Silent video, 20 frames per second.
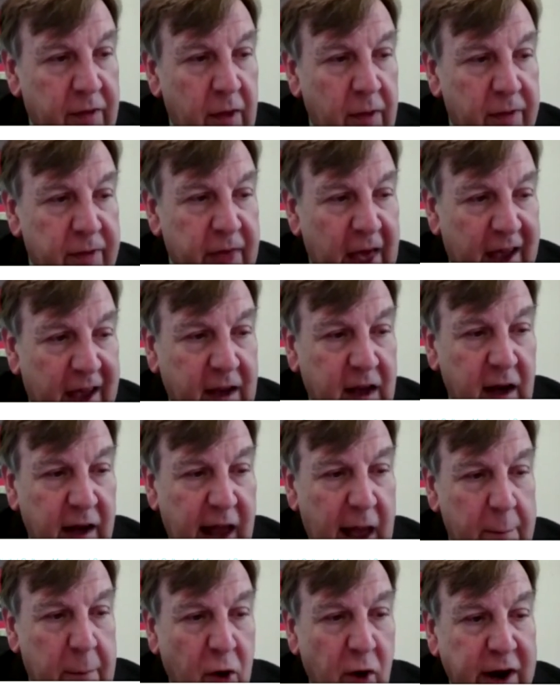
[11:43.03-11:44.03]
and that that
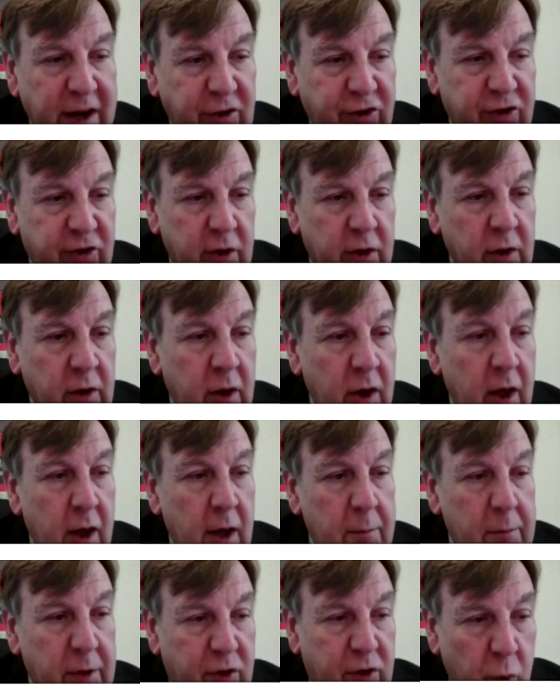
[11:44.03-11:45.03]
collaboration
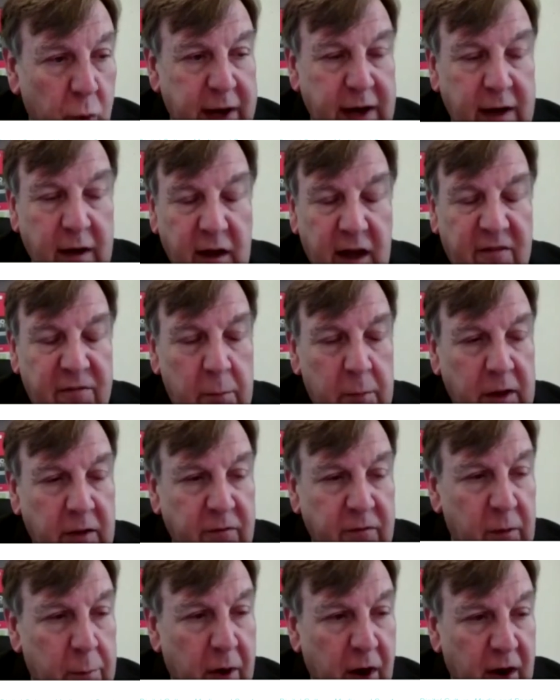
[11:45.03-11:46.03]
between
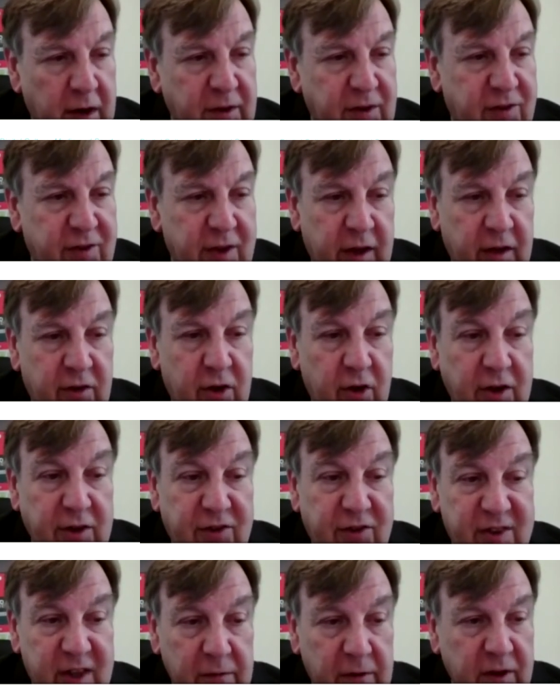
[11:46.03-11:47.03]
government, the private sector,
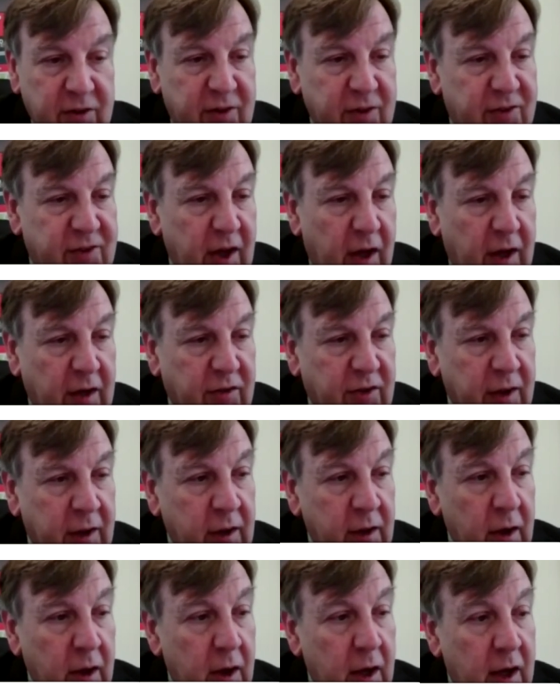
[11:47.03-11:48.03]
and civil
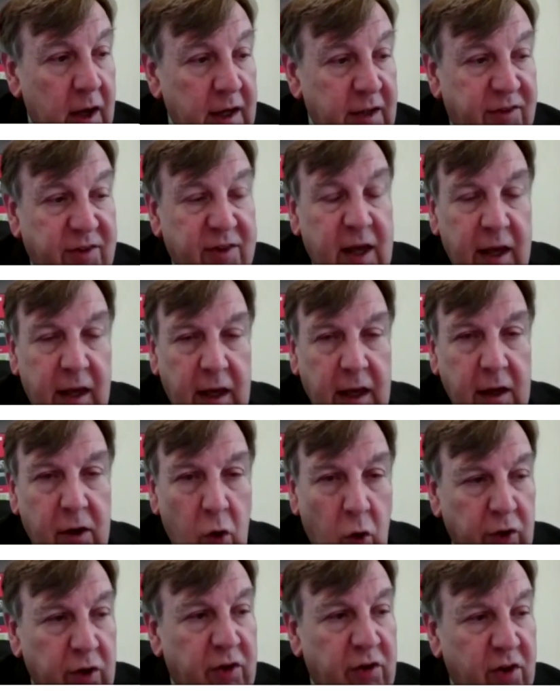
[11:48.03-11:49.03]
society is key
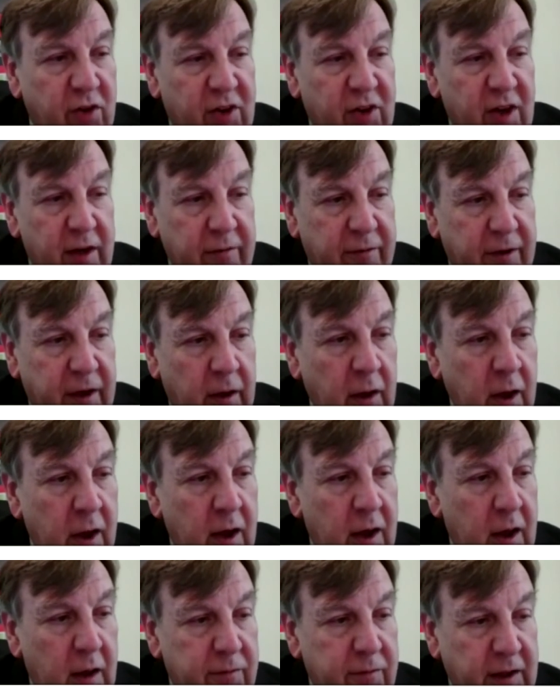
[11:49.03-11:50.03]
in order to deliver
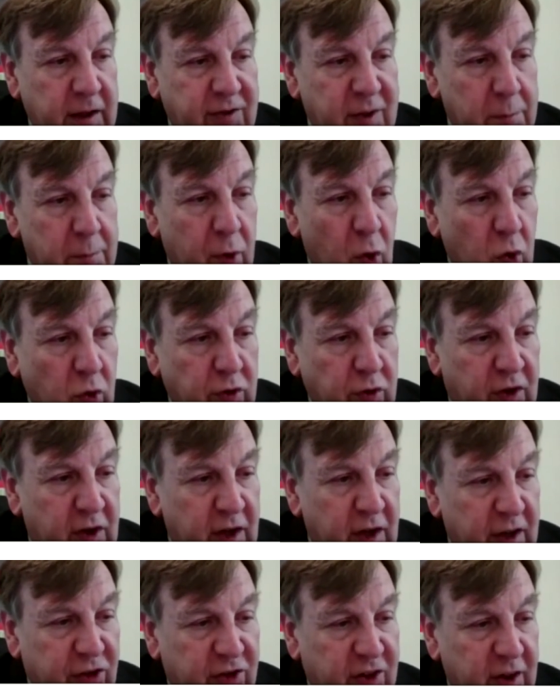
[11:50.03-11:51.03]
these important
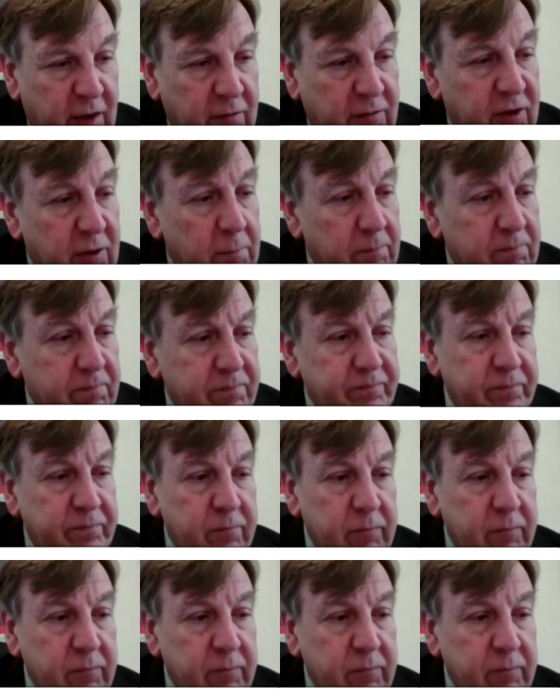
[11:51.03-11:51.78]
initiatives.